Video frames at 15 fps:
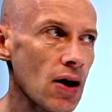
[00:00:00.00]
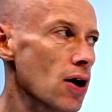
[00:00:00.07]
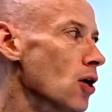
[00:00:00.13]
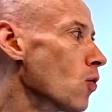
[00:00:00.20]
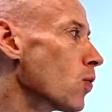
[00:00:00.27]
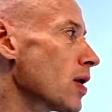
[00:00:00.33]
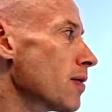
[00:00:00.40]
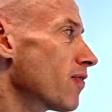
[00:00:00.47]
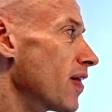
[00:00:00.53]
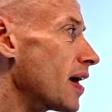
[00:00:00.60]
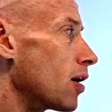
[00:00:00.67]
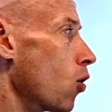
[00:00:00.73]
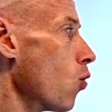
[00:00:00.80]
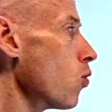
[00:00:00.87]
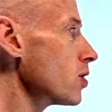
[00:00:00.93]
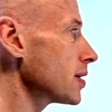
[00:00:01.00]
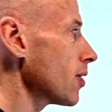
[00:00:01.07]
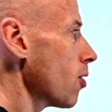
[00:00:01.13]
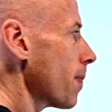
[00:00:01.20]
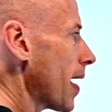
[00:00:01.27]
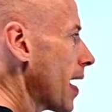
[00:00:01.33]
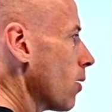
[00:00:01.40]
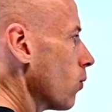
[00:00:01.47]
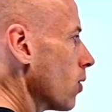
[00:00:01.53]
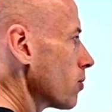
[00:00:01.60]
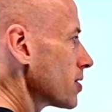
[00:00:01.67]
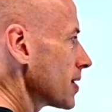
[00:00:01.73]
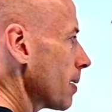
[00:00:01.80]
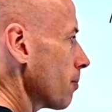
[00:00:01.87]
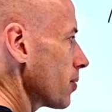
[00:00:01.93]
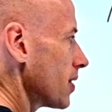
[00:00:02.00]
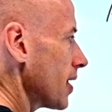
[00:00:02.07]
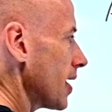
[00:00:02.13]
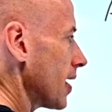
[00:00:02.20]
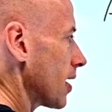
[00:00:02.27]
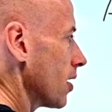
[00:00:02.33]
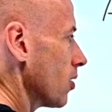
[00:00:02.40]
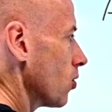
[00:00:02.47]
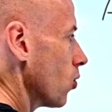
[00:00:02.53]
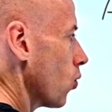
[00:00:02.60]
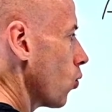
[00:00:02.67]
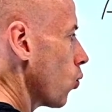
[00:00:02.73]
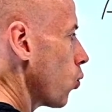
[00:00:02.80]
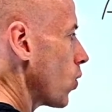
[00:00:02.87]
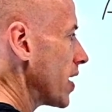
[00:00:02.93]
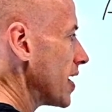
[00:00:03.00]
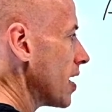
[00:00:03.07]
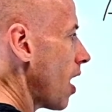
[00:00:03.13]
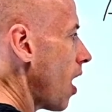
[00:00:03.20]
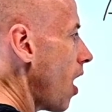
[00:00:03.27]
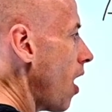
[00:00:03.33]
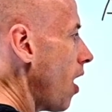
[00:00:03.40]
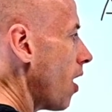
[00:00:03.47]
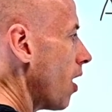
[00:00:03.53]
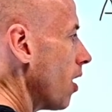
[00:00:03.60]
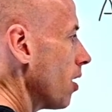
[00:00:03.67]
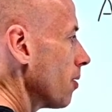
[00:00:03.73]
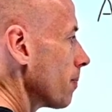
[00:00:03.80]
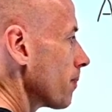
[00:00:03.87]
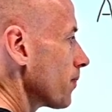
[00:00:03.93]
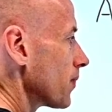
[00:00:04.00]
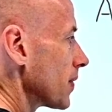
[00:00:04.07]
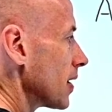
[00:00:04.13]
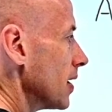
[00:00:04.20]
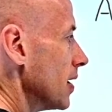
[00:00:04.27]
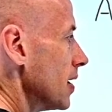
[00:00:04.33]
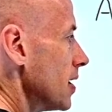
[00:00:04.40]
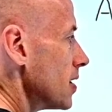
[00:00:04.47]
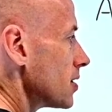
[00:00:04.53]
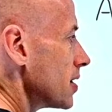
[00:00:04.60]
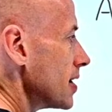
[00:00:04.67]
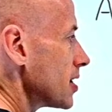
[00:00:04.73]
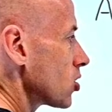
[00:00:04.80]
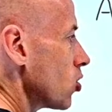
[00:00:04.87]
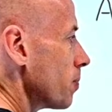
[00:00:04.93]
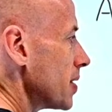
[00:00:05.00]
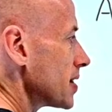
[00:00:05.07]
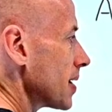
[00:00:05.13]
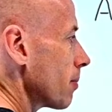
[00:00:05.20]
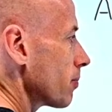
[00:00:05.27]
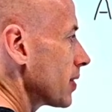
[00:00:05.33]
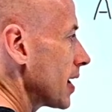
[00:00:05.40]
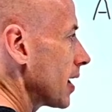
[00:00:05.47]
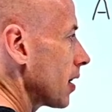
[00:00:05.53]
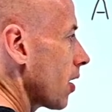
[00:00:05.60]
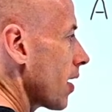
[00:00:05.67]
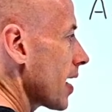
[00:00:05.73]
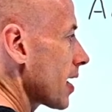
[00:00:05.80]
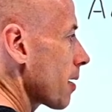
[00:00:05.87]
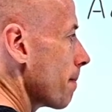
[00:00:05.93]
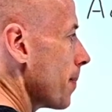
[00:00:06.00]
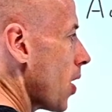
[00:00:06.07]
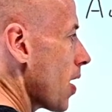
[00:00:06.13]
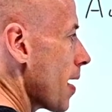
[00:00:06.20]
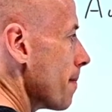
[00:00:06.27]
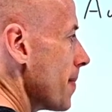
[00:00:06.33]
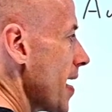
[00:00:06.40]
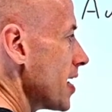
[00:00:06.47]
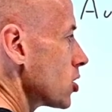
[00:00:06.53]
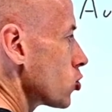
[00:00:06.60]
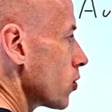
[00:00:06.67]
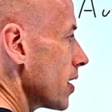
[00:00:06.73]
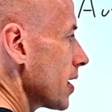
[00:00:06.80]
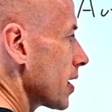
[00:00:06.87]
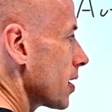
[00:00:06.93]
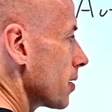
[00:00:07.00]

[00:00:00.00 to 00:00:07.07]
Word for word: We think also about, well, something we are. So this could be something like biometric.